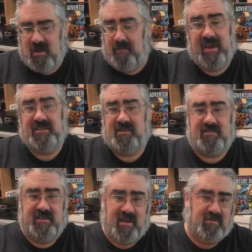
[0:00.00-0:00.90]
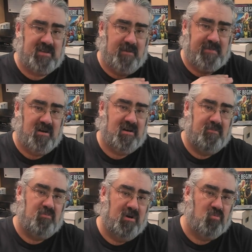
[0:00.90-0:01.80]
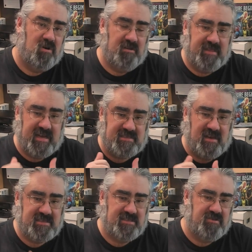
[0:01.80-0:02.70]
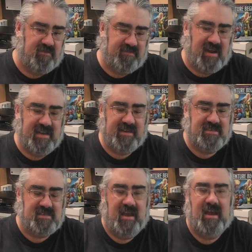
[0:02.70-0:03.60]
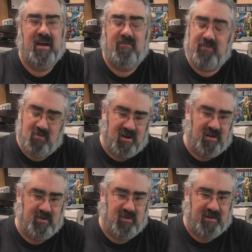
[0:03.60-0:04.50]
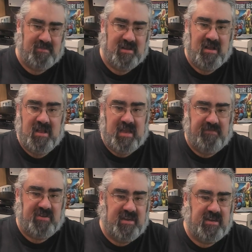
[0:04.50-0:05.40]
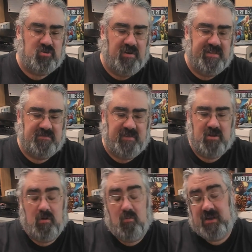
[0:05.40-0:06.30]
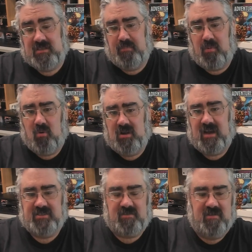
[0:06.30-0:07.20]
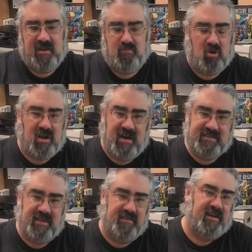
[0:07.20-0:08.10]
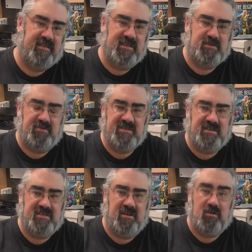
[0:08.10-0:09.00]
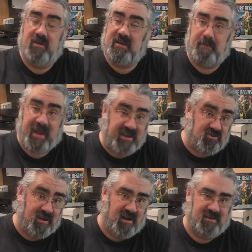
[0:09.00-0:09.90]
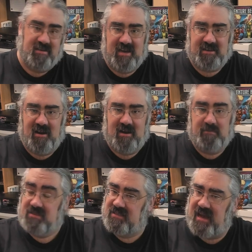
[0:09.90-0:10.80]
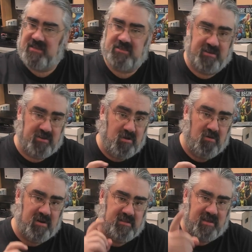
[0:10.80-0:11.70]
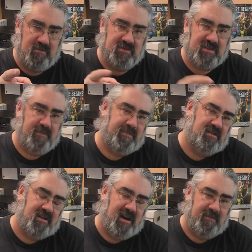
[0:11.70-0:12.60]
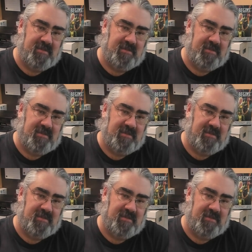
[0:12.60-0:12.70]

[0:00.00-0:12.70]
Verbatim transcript: Basically, Tabletop Bellhop, one word, that's us. You can find us everywhere on the web. If you did enjoy this video and want to support us creating more content like this, please consider going to patreon.com/tabletopbellhop.